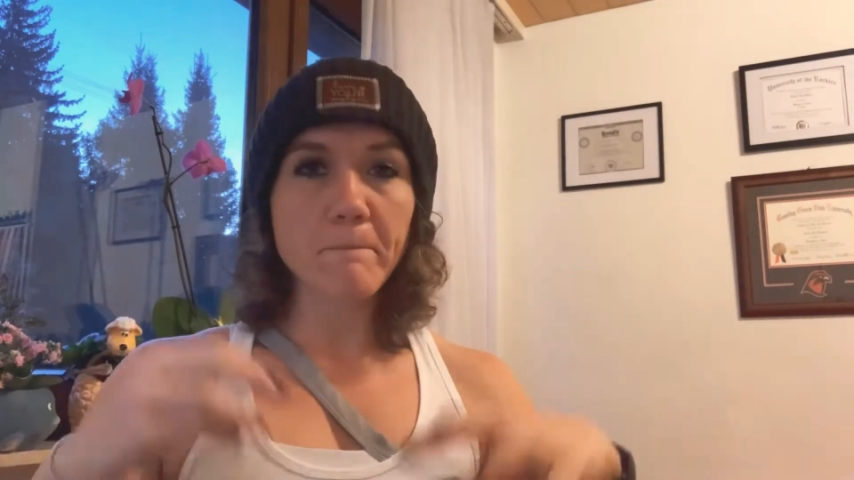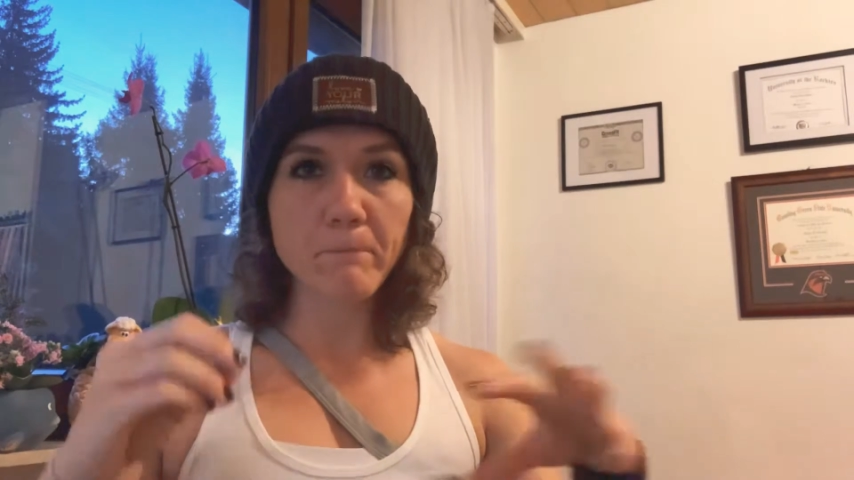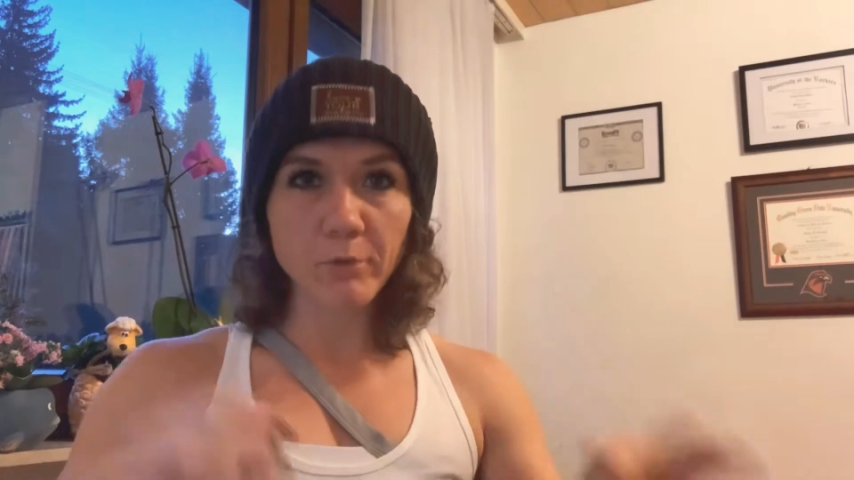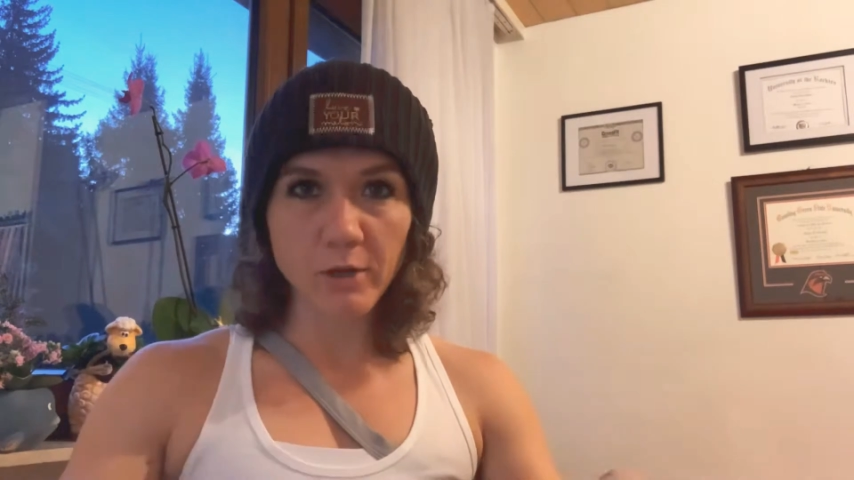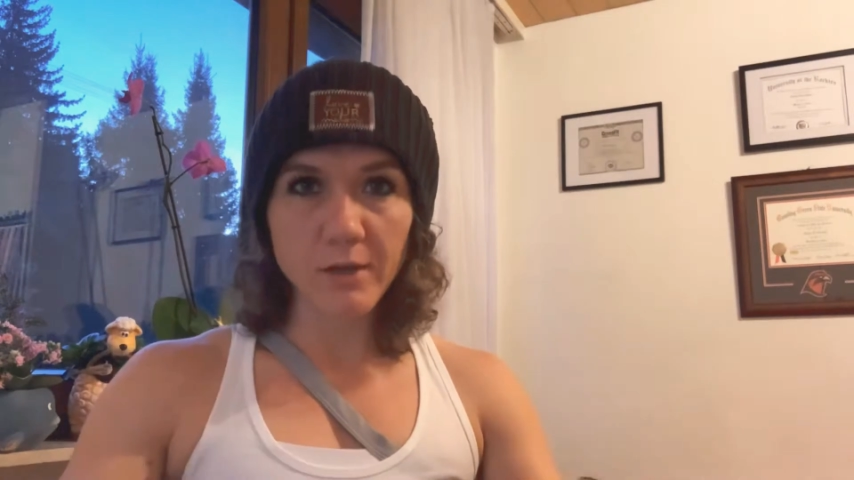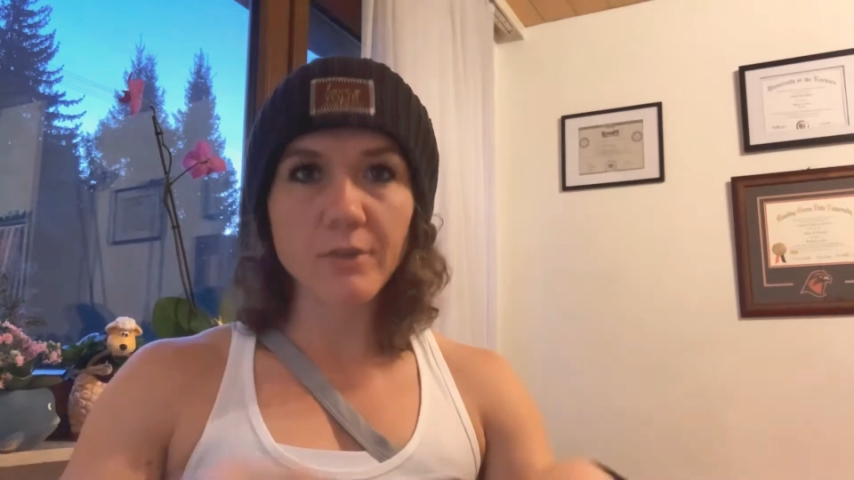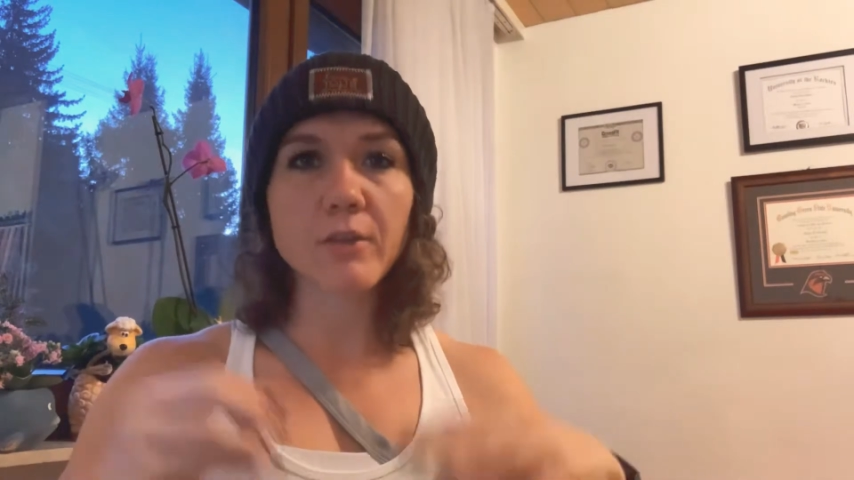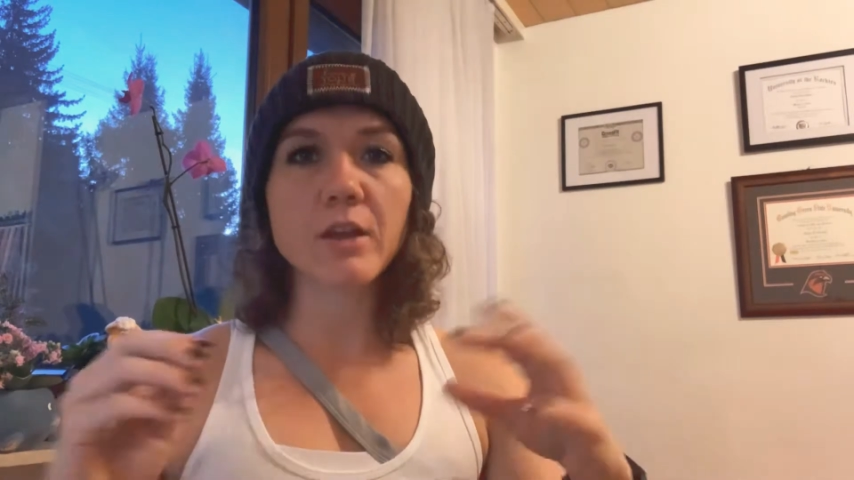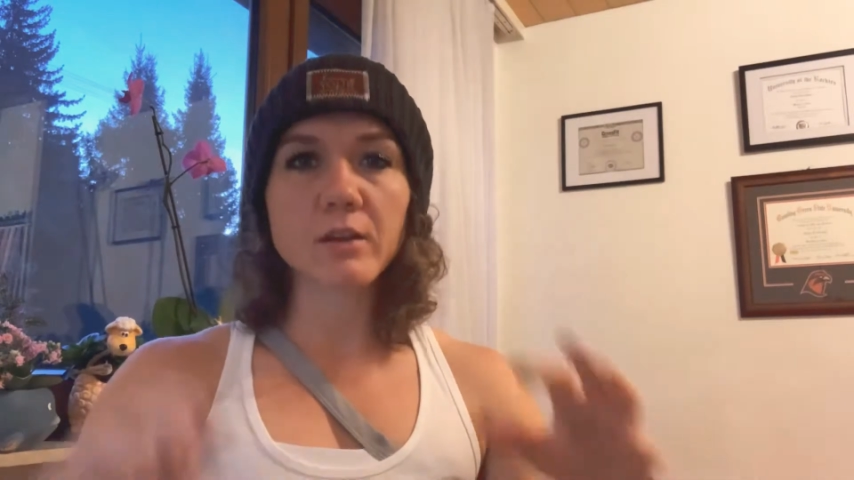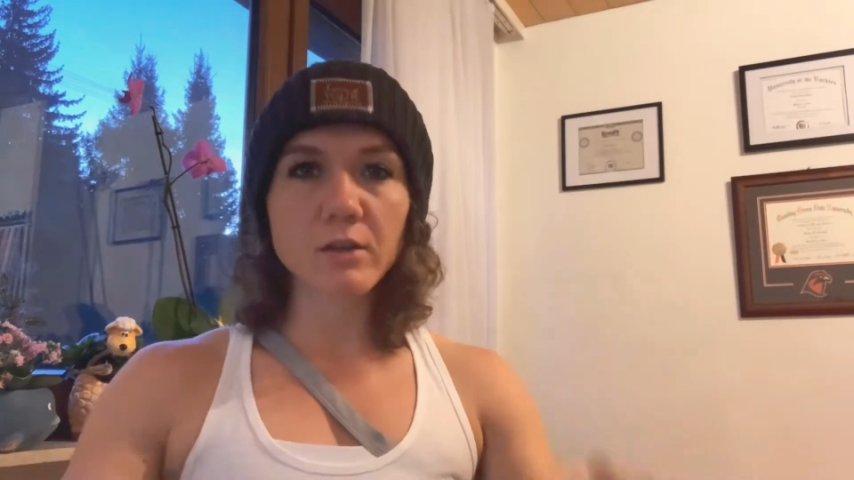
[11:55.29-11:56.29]
Breathe
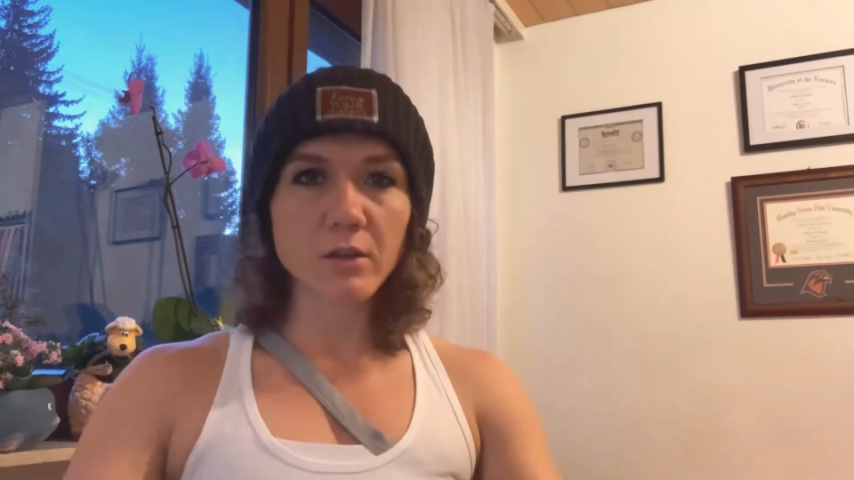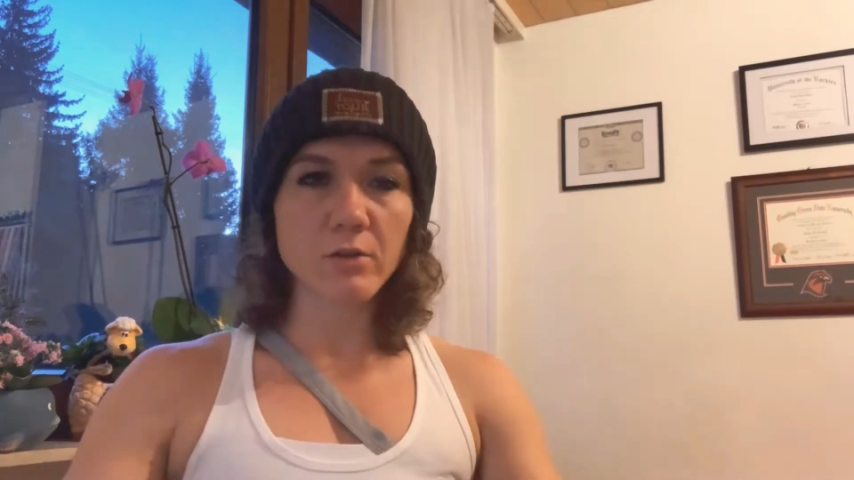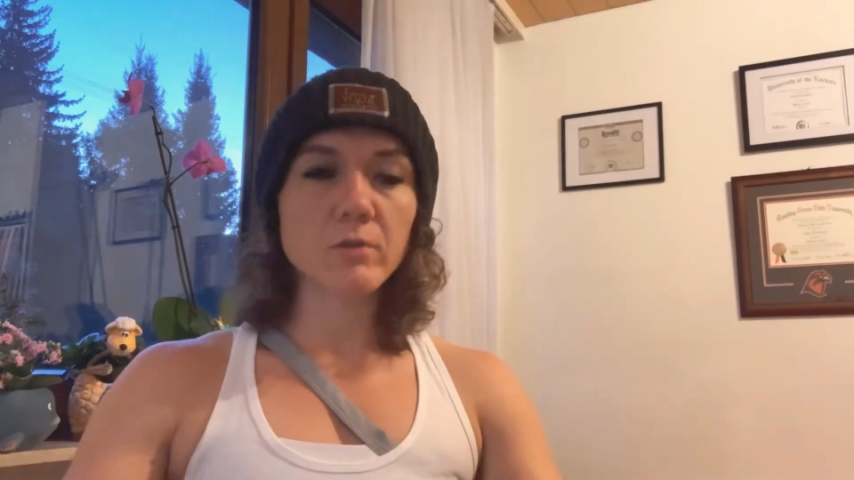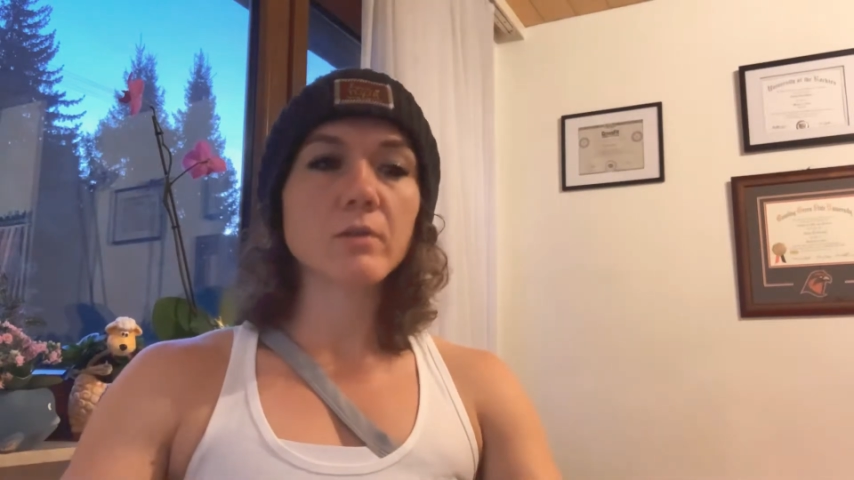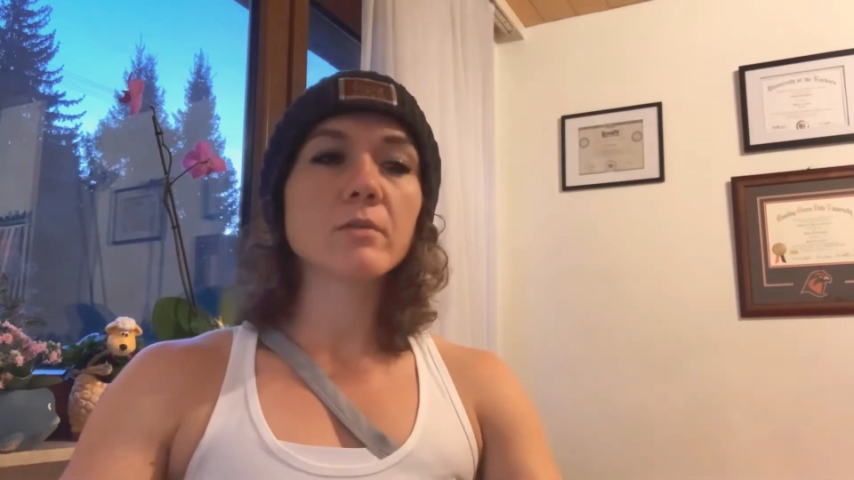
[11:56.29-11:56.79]
and go.